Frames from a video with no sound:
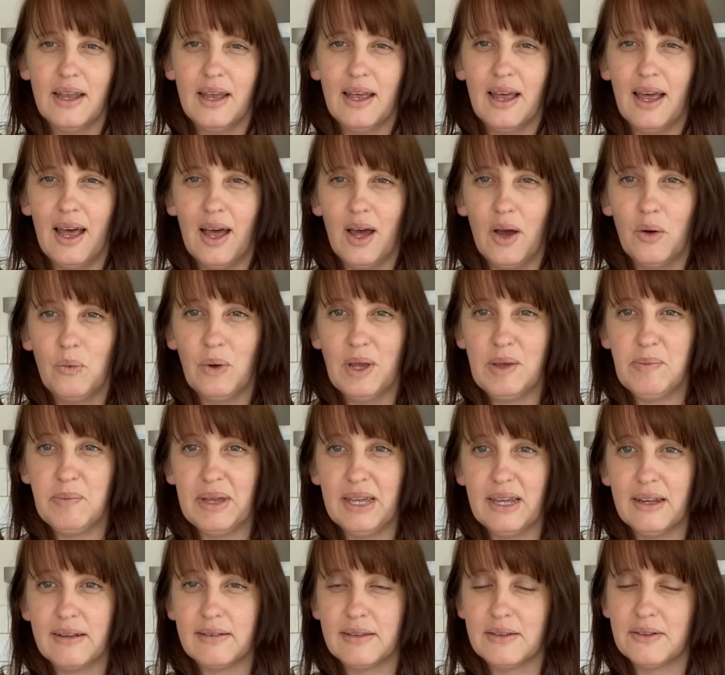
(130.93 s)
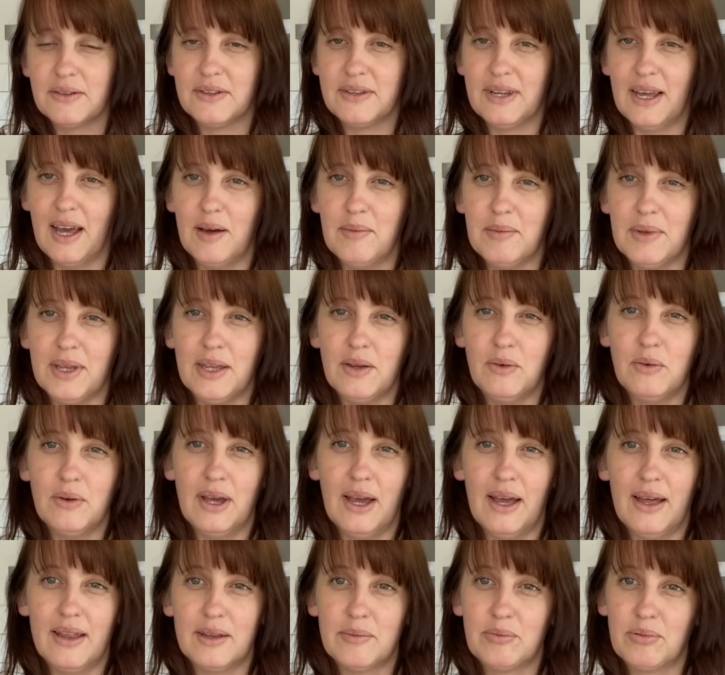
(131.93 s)
Weet-Bix. It'll tell me
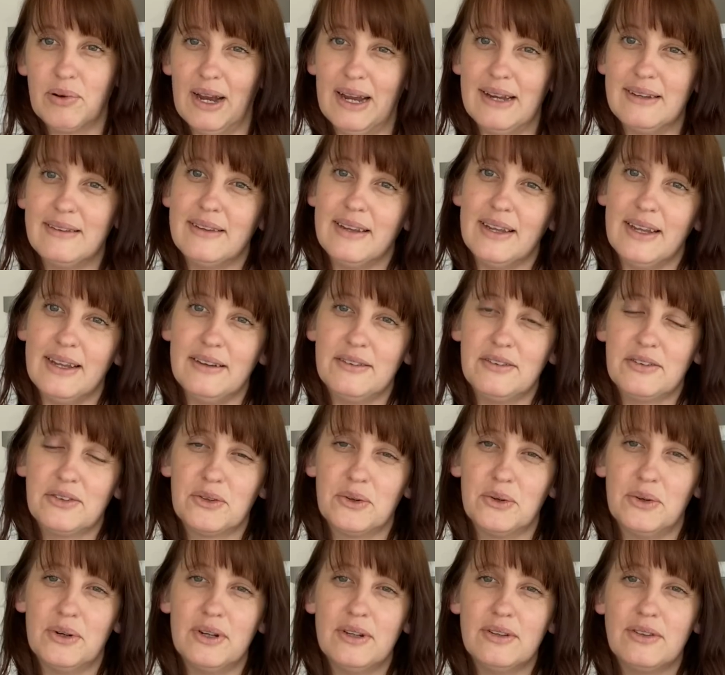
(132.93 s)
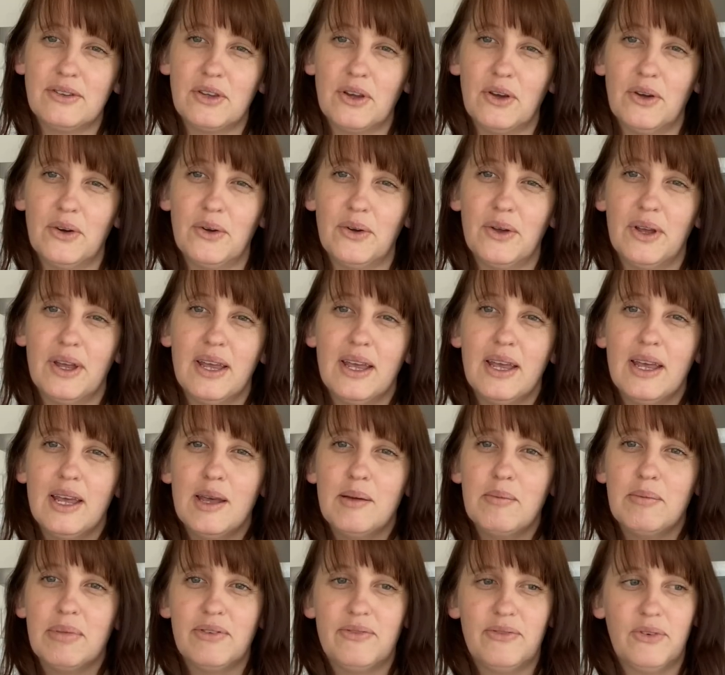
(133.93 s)
the price at each store. So
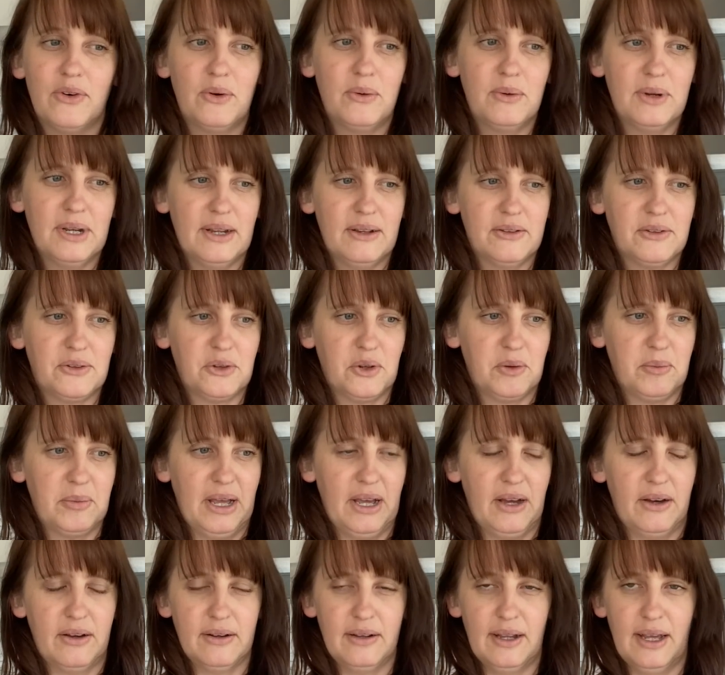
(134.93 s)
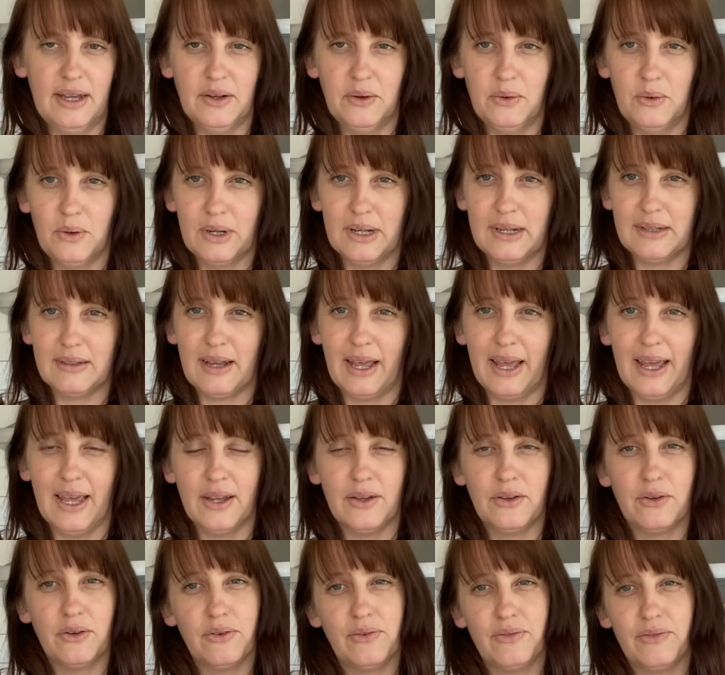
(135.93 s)
before, when I was doing my online orders, I
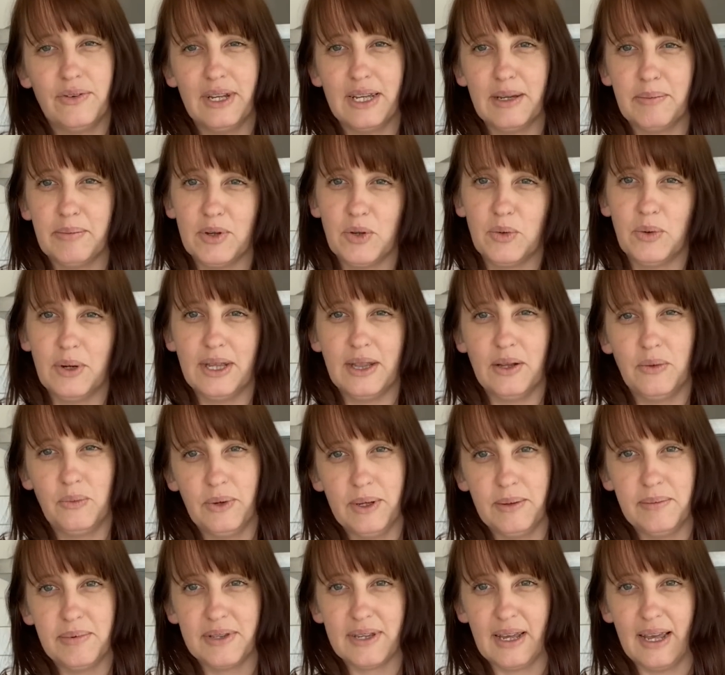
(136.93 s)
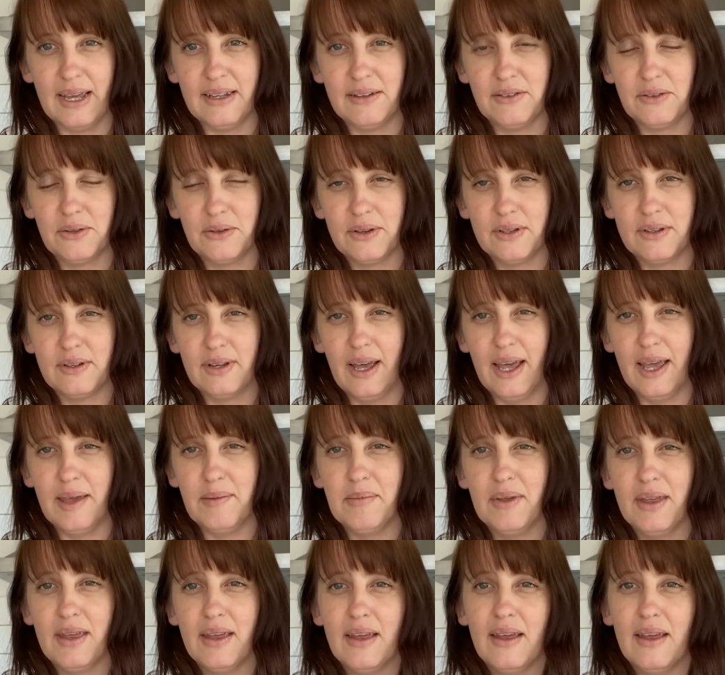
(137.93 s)
had to flick between the websites all the time.